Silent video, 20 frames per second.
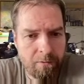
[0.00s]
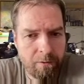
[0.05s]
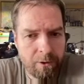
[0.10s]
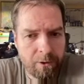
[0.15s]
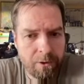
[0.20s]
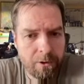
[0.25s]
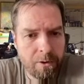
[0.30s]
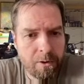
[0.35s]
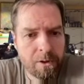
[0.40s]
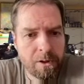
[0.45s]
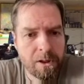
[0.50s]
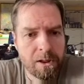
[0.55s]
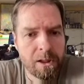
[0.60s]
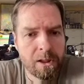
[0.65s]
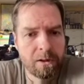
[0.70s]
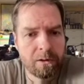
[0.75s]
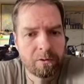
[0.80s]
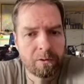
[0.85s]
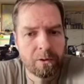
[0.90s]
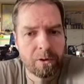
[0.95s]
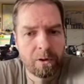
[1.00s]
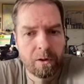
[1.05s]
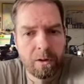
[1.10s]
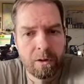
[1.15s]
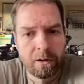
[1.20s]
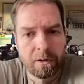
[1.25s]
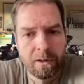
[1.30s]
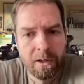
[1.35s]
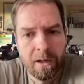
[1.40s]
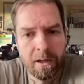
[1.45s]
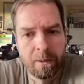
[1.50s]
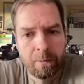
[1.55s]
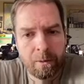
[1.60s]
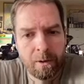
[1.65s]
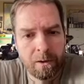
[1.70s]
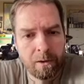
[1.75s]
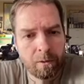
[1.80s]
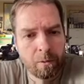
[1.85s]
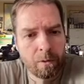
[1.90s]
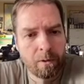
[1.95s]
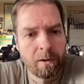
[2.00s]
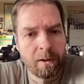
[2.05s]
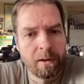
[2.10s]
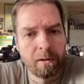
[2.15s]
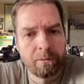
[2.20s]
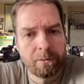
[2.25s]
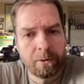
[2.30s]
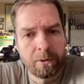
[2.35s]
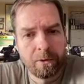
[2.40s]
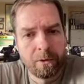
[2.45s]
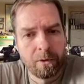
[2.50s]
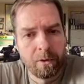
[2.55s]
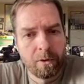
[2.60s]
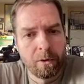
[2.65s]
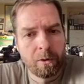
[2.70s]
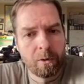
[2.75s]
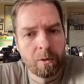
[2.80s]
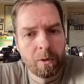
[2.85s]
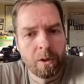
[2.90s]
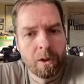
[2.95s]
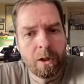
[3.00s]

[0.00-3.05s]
you're using this for a long time and it's really helpful to you,